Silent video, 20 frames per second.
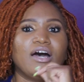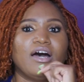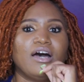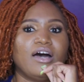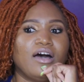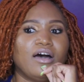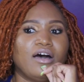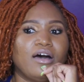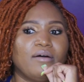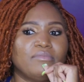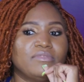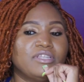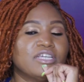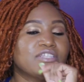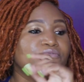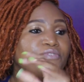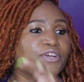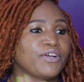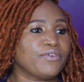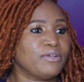
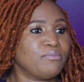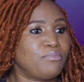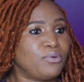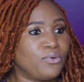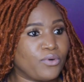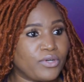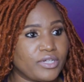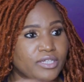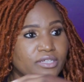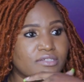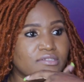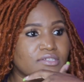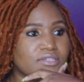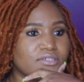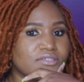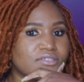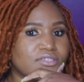That's very important.